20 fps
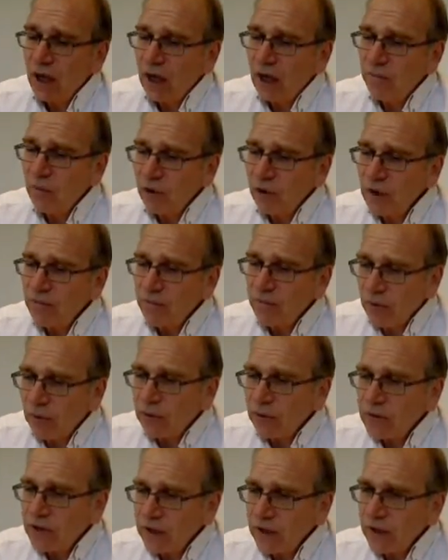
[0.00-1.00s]
And one
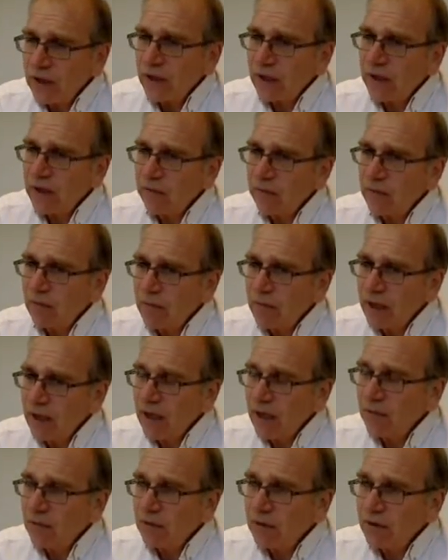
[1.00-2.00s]
important thing that we've
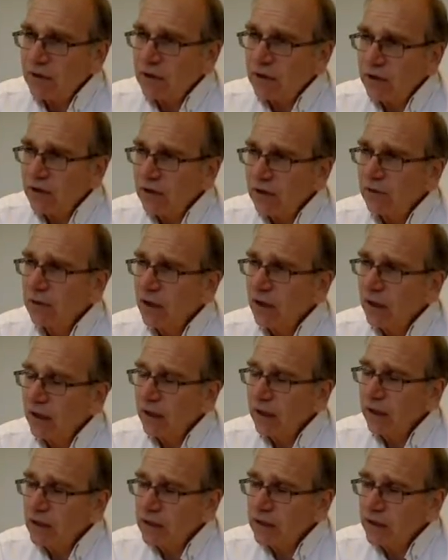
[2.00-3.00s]
been able to do
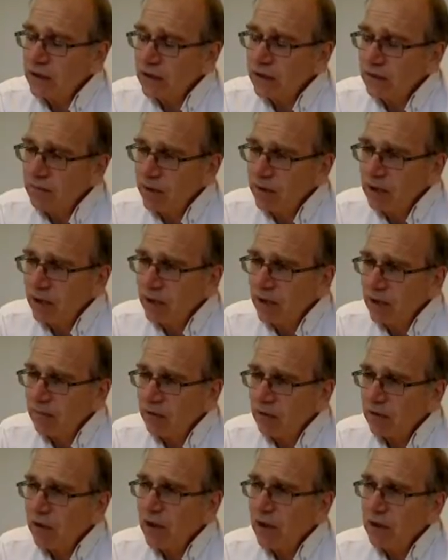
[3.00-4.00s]
is to be
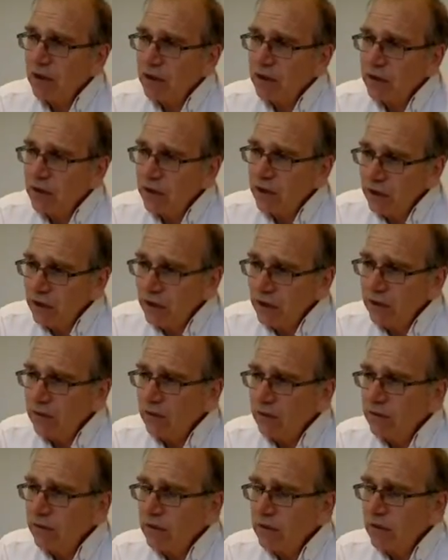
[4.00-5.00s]
able to
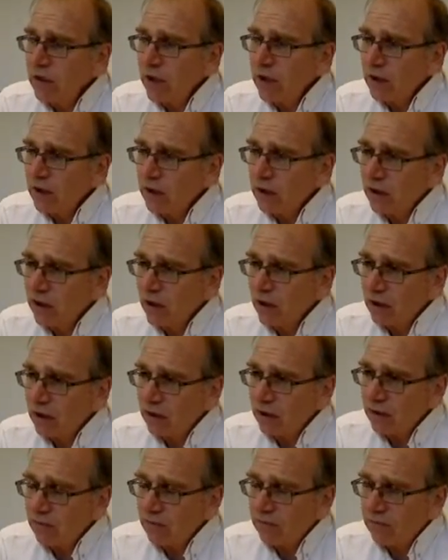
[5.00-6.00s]
use
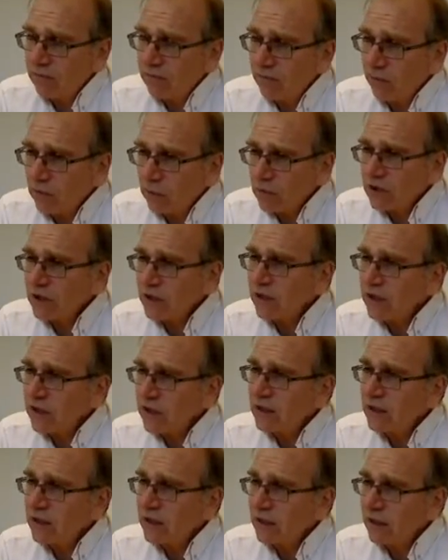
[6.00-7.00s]
the forcing
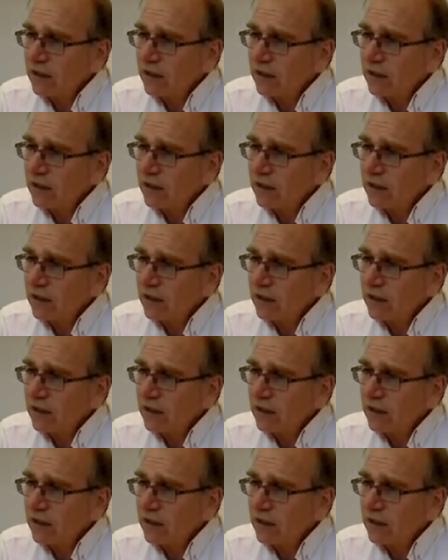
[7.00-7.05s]
data,